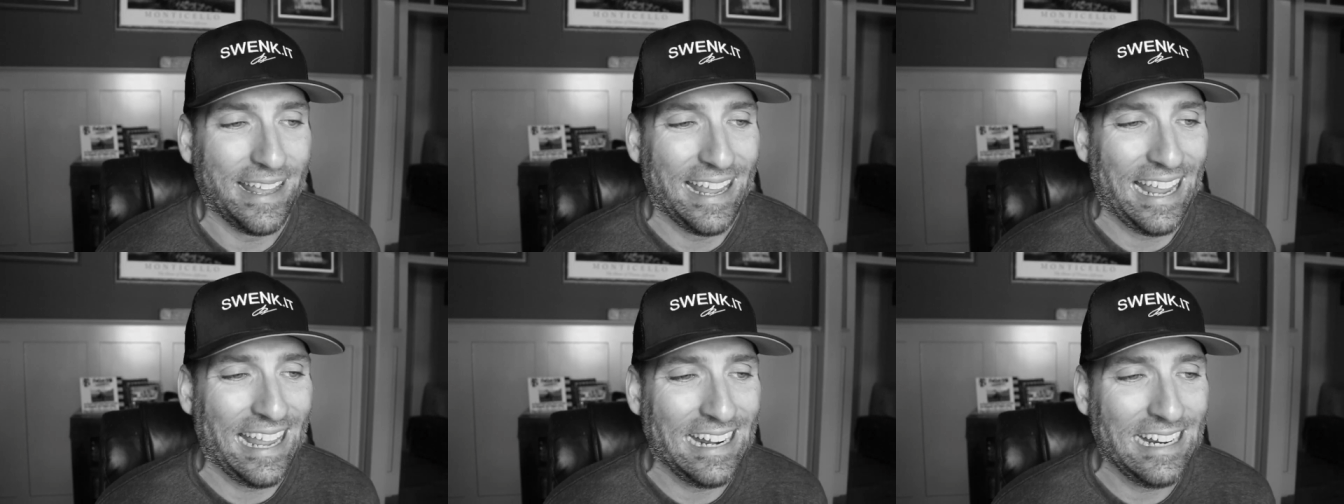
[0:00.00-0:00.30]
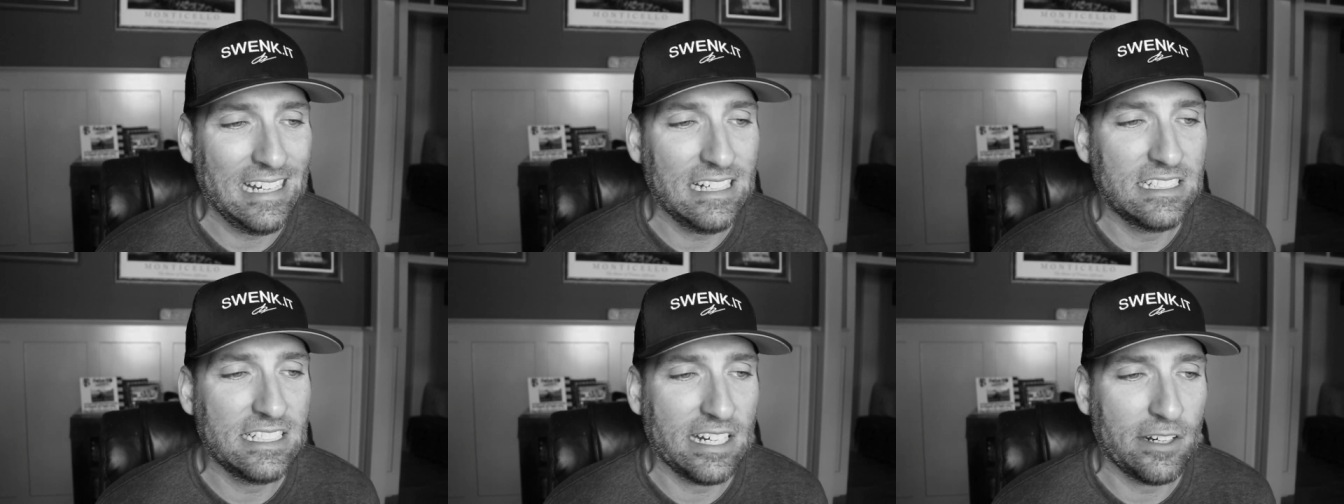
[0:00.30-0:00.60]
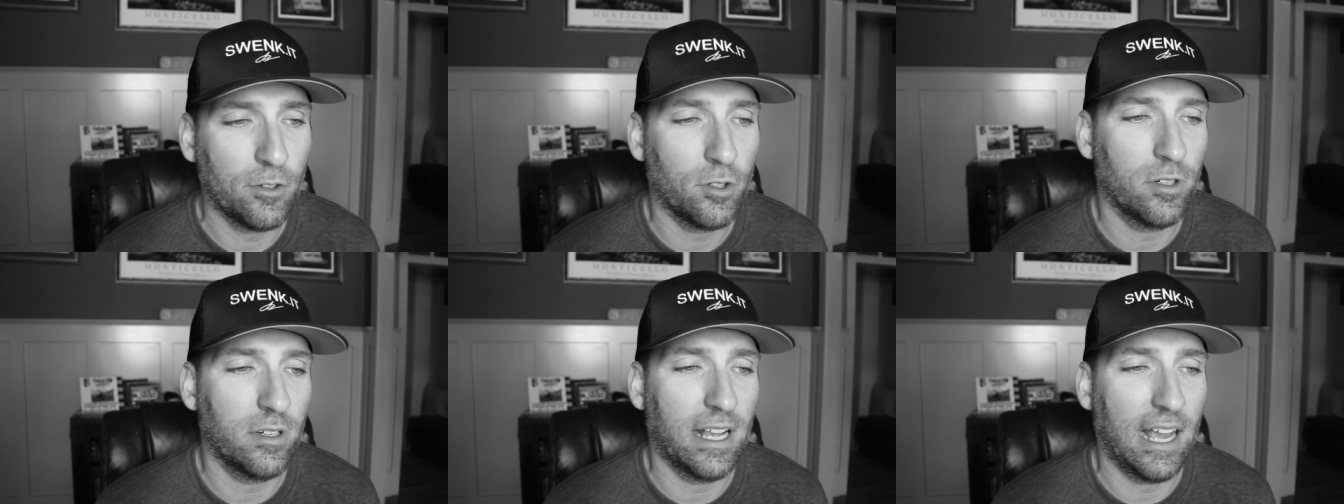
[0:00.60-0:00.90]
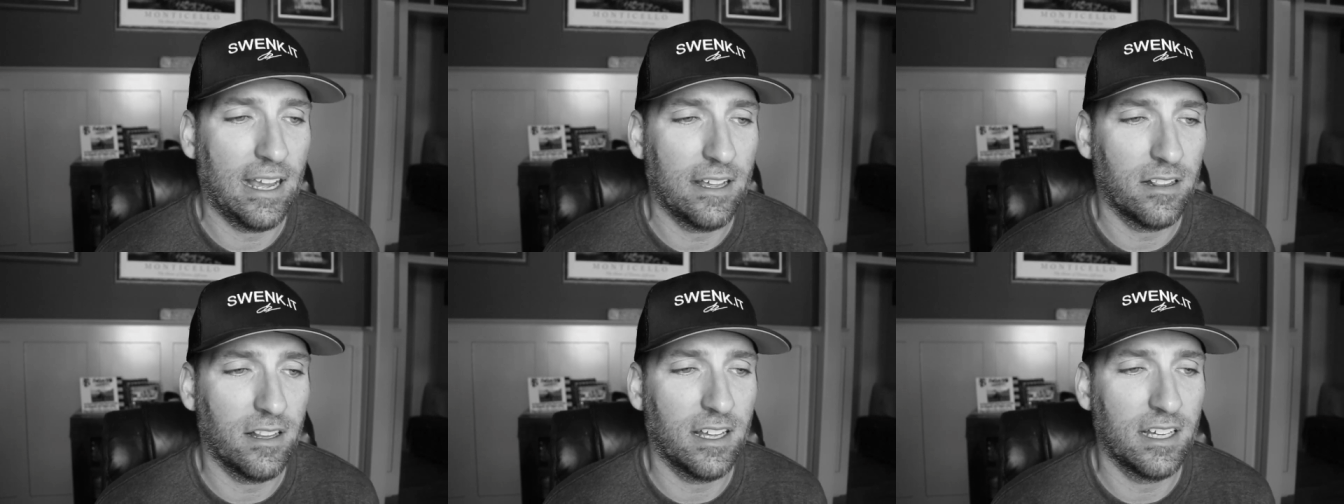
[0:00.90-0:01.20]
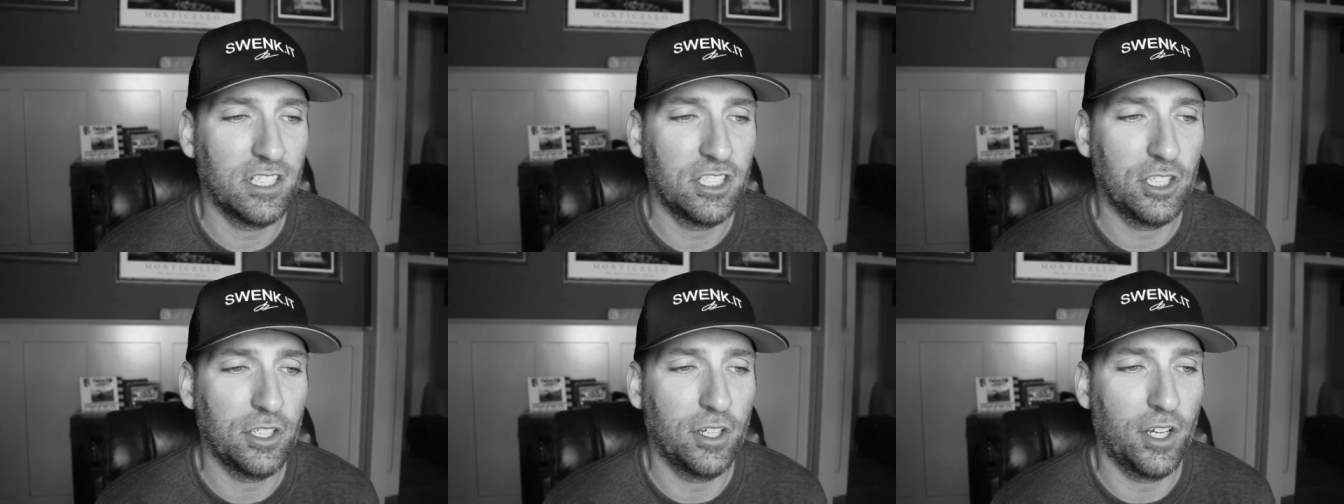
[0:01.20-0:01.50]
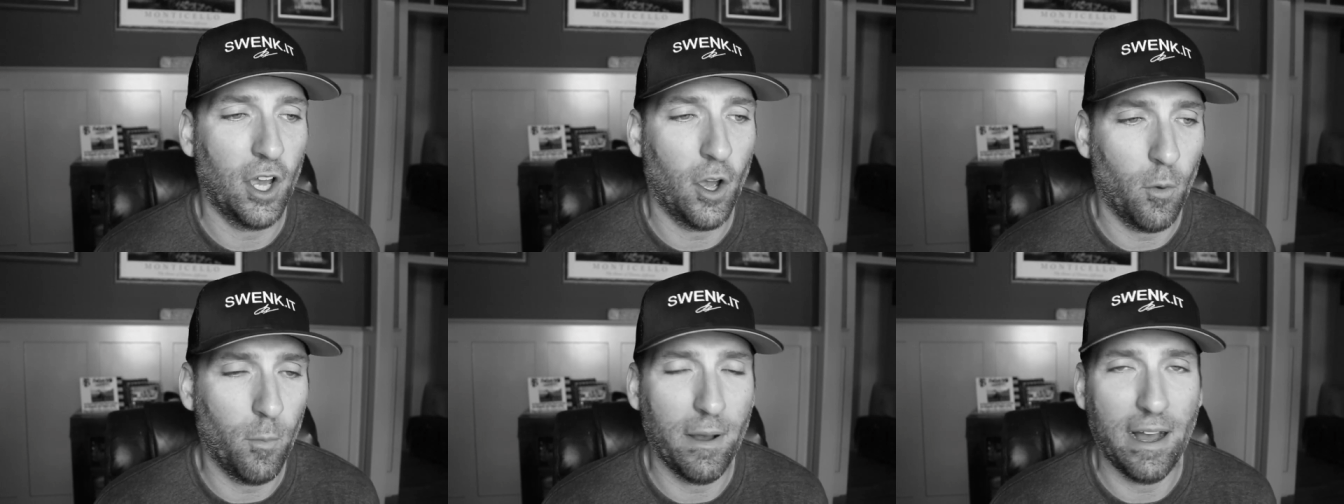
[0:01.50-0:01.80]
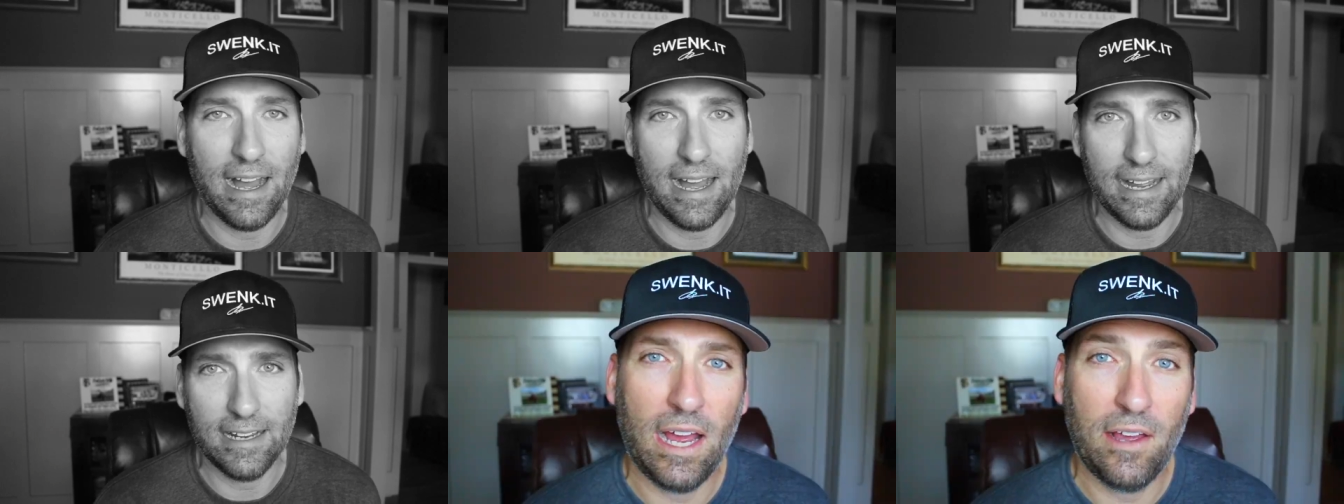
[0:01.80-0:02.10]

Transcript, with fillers: any general guidelines you go by.